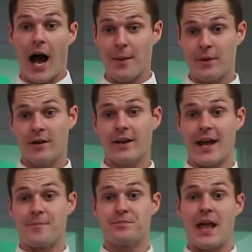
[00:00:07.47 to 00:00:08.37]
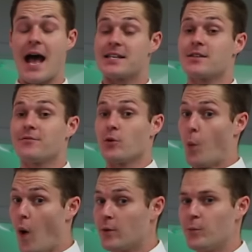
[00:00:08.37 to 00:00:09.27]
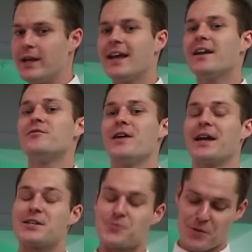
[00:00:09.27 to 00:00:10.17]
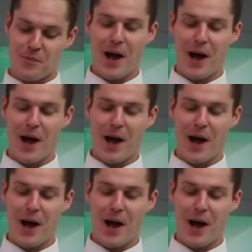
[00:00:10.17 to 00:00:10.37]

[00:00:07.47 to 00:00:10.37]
I'm here today asking for one weekend in Vegas with